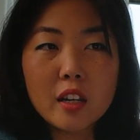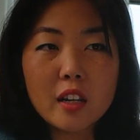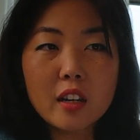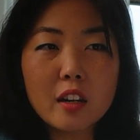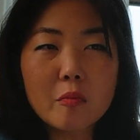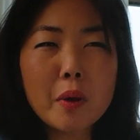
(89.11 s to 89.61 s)

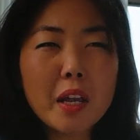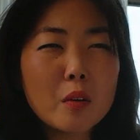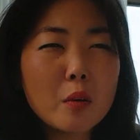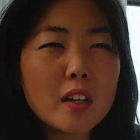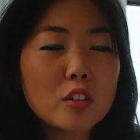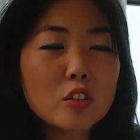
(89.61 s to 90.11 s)
here
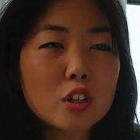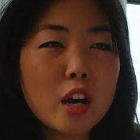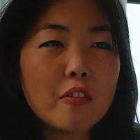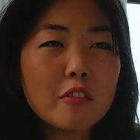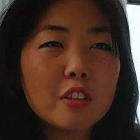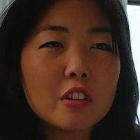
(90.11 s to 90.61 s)
Pennywise
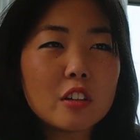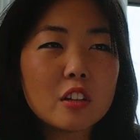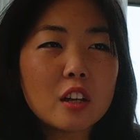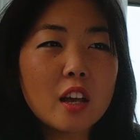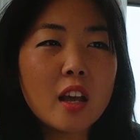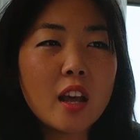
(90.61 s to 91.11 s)

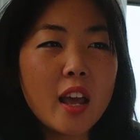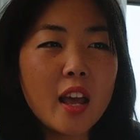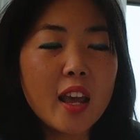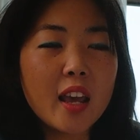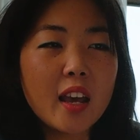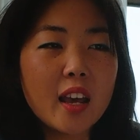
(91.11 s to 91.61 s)
Traveler
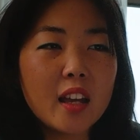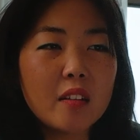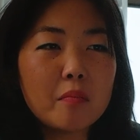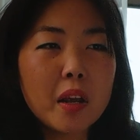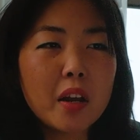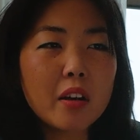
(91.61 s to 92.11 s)
and
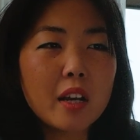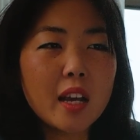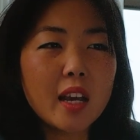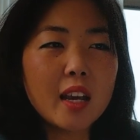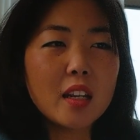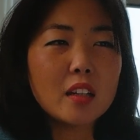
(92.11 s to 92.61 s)

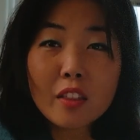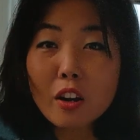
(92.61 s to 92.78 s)
Marianne.